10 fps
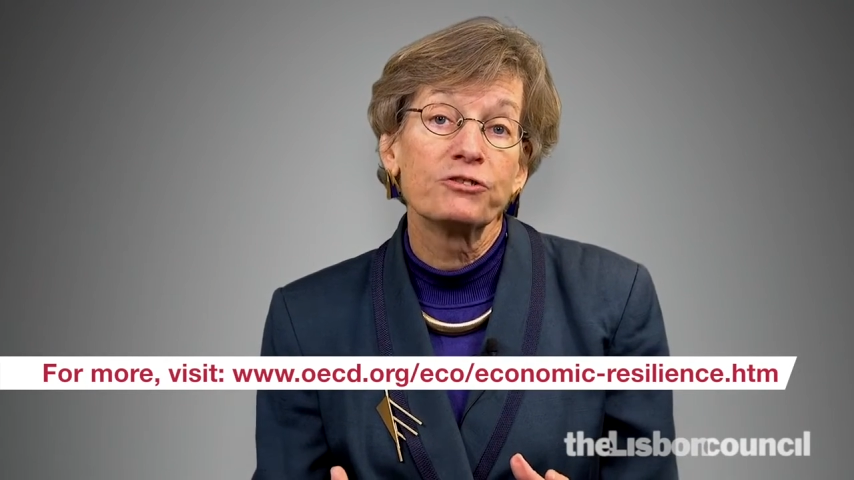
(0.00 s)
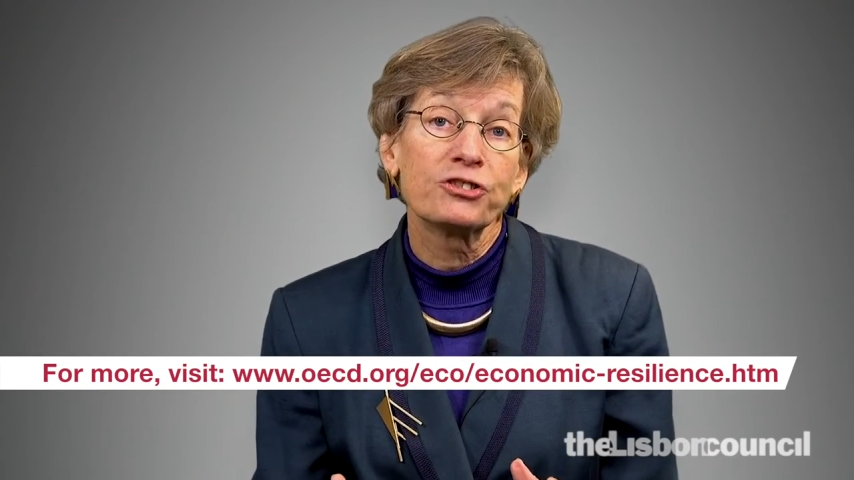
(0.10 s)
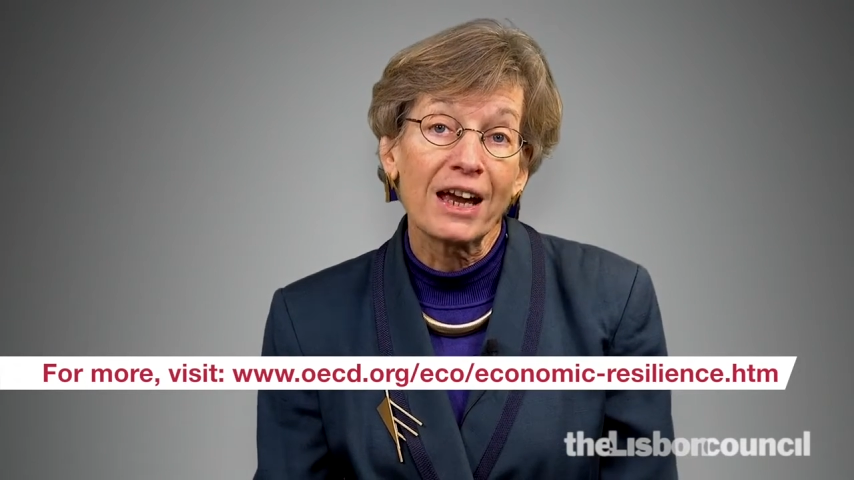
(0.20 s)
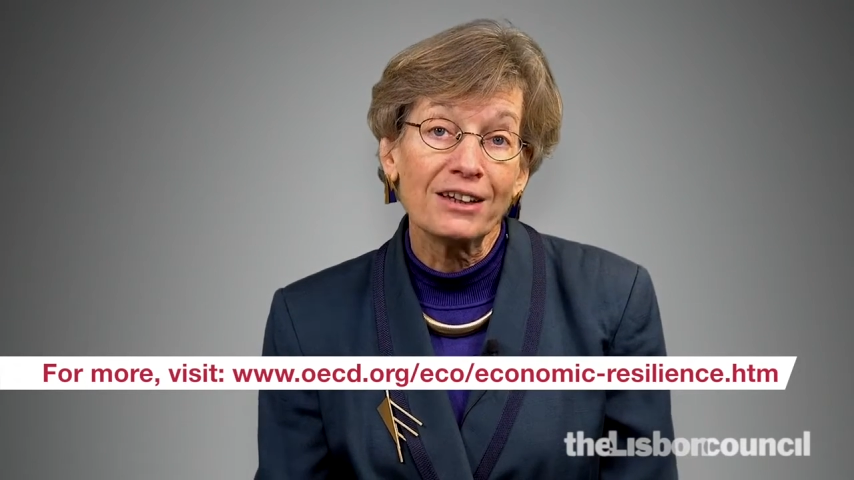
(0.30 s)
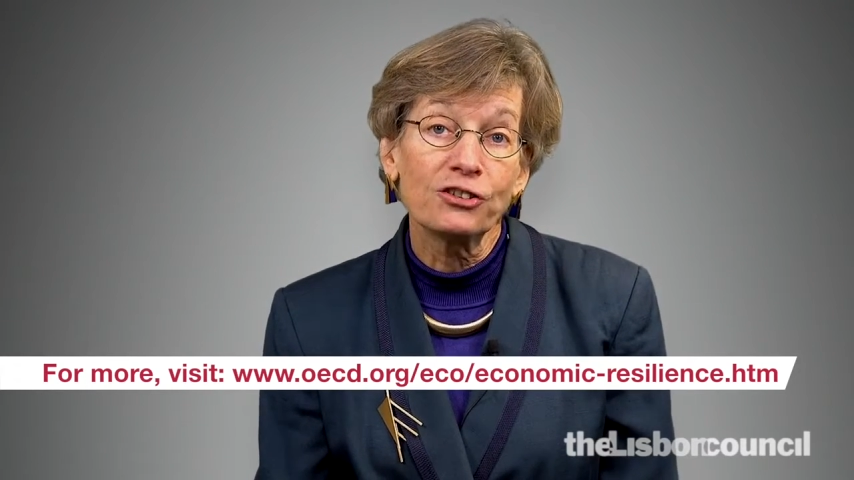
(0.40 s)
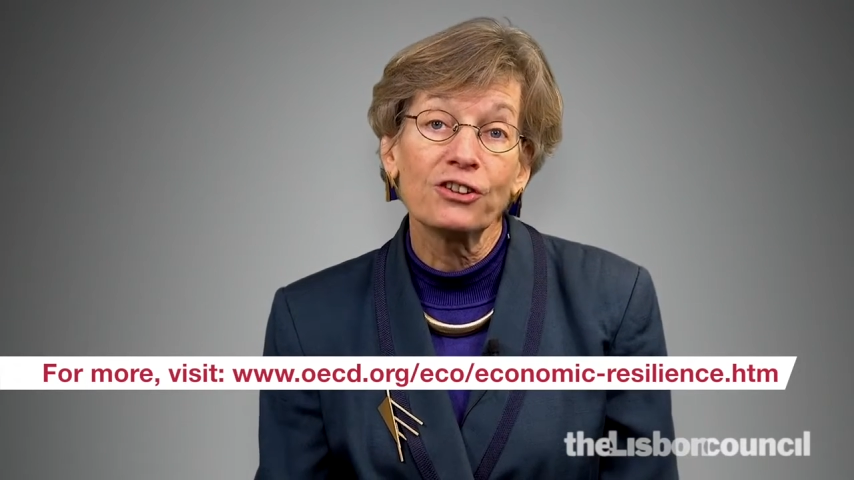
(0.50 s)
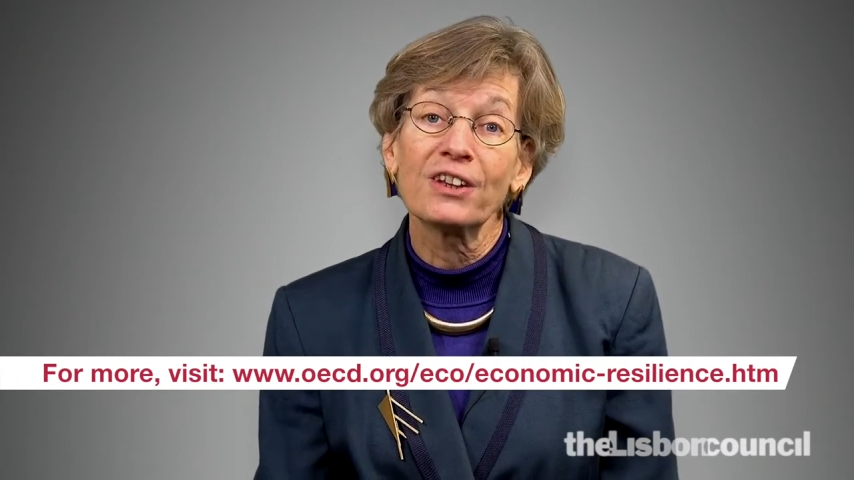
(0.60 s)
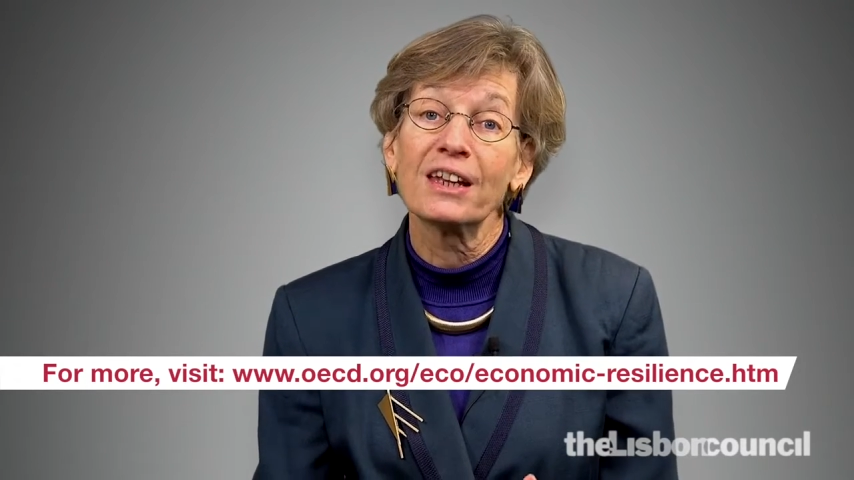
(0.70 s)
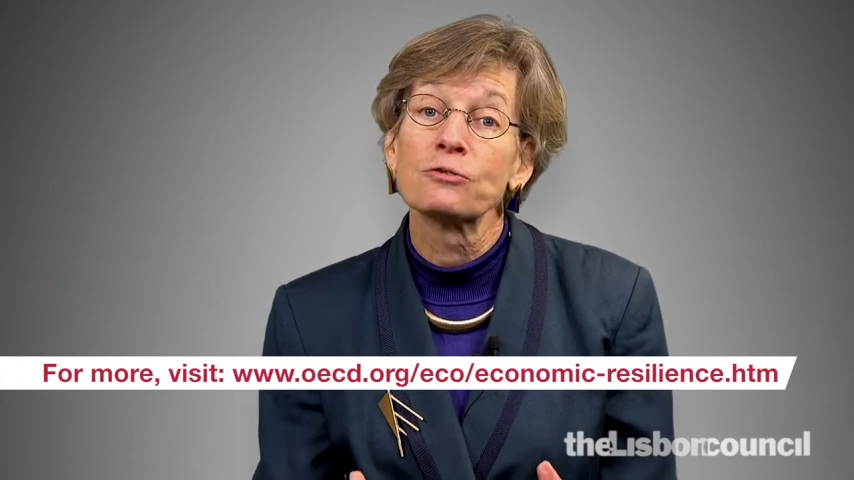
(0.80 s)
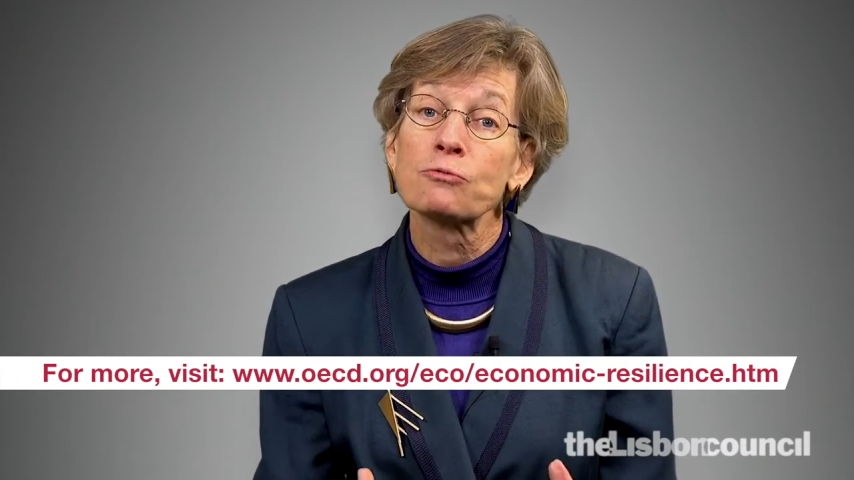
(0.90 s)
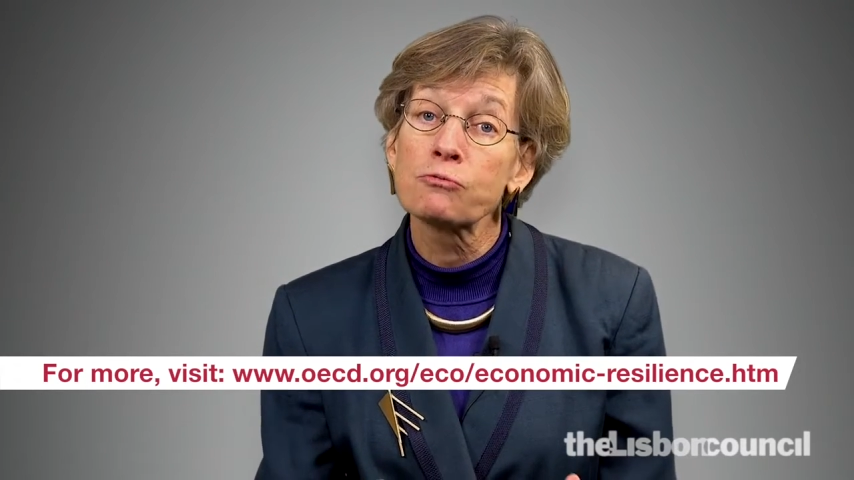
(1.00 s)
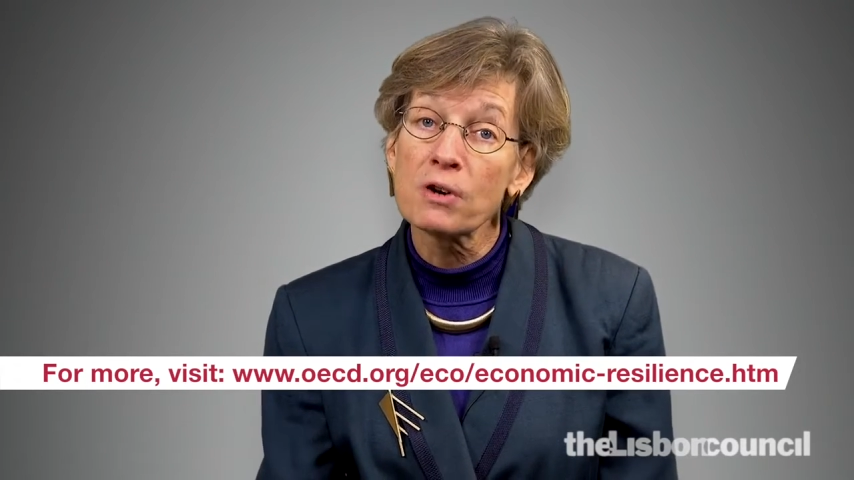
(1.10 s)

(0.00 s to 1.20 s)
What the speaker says: changes in